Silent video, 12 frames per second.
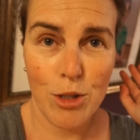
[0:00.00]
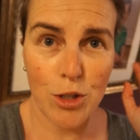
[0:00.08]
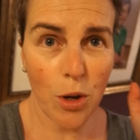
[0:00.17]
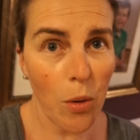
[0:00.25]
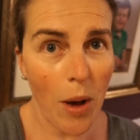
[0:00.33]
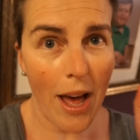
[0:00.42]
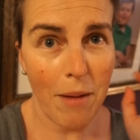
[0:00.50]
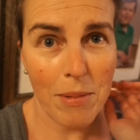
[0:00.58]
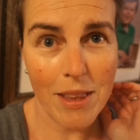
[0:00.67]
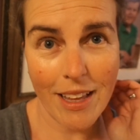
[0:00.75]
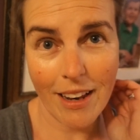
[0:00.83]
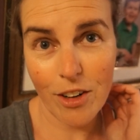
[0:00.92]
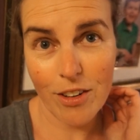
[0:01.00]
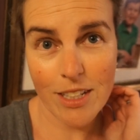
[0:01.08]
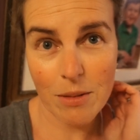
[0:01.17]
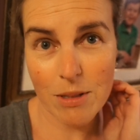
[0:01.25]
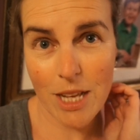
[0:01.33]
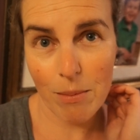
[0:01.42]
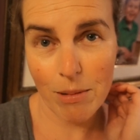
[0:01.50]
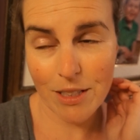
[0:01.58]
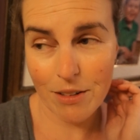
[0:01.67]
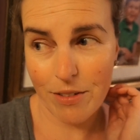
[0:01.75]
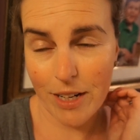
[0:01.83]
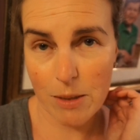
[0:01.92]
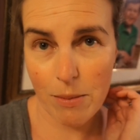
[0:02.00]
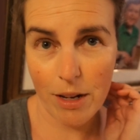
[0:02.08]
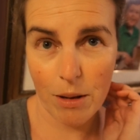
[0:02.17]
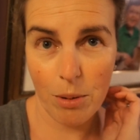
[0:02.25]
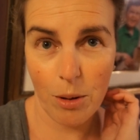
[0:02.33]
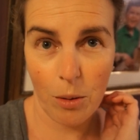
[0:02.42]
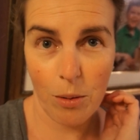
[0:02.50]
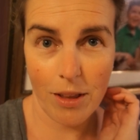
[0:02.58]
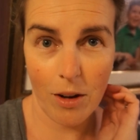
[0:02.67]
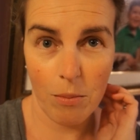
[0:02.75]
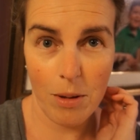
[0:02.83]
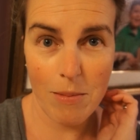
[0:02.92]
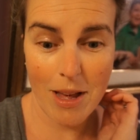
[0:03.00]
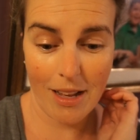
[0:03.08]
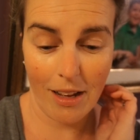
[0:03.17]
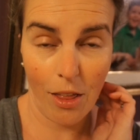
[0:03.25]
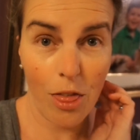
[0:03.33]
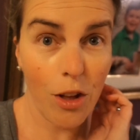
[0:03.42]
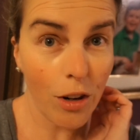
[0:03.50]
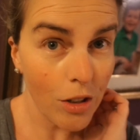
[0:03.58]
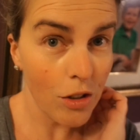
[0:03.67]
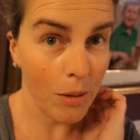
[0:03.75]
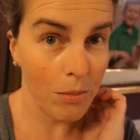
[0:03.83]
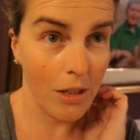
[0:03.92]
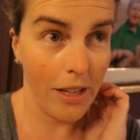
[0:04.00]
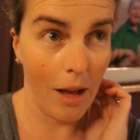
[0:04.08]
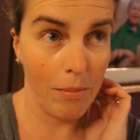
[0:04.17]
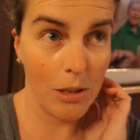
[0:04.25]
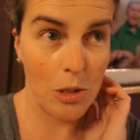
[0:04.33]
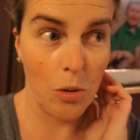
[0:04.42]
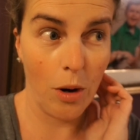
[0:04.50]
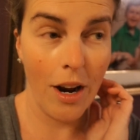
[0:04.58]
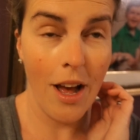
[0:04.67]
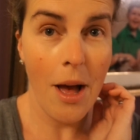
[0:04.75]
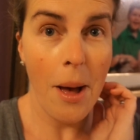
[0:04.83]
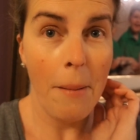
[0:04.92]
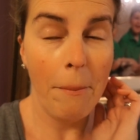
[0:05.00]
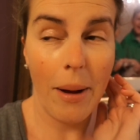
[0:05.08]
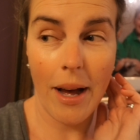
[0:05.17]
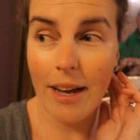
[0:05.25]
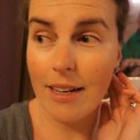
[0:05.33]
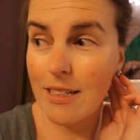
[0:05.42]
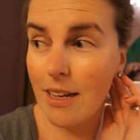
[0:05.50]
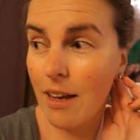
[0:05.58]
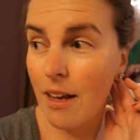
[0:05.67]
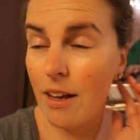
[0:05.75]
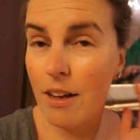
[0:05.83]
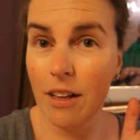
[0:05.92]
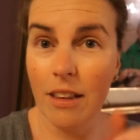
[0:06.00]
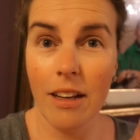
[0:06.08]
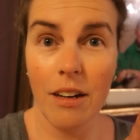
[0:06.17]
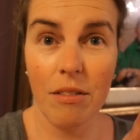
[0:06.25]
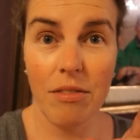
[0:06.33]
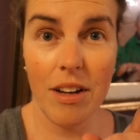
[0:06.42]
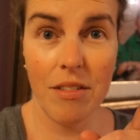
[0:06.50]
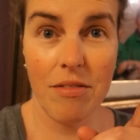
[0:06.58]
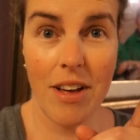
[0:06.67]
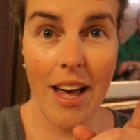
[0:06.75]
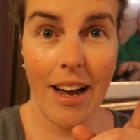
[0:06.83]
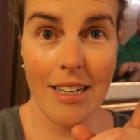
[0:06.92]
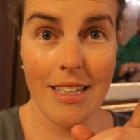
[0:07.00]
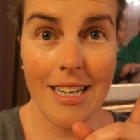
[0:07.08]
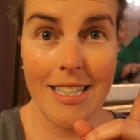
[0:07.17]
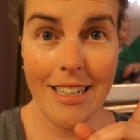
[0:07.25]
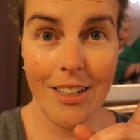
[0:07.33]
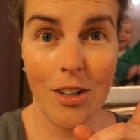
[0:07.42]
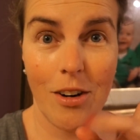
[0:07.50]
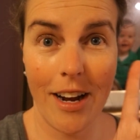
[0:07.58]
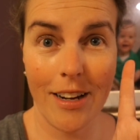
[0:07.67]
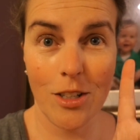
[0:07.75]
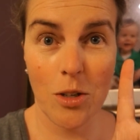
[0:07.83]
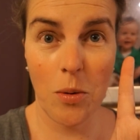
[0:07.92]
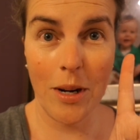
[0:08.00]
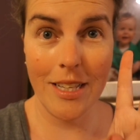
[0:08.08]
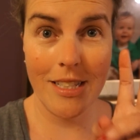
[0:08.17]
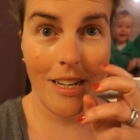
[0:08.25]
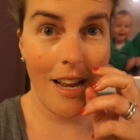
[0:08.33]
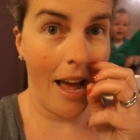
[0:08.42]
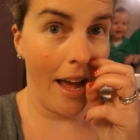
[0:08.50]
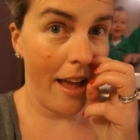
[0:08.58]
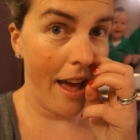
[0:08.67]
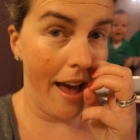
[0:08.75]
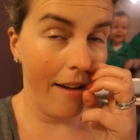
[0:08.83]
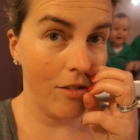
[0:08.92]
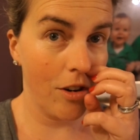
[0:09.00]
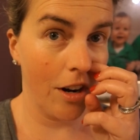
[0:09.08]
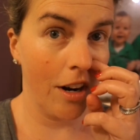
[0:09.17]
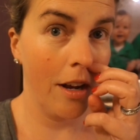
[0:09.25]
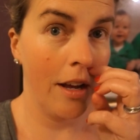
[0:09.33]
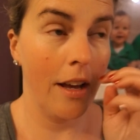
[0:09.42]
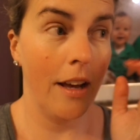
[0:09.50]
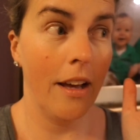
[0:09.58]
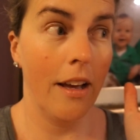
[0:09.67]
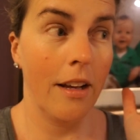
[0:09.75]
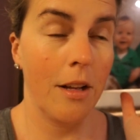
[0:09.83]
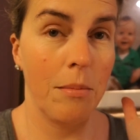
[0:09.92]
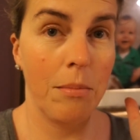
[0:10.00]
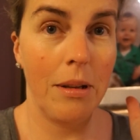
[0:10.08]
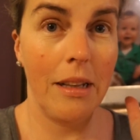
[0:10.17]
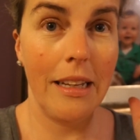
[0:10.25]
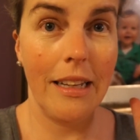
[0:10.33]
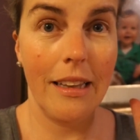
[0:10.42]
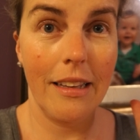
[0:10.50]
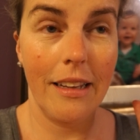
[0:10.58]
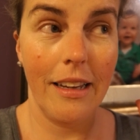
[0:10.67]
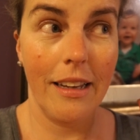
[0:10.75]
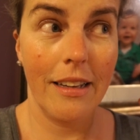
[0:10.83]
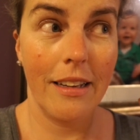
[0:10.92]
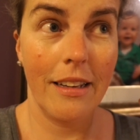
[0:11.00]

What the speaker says: so happy that Chris was able to fix my computer without me making a third trip to the Apple store. But little fun fact, it did crash twice today after completely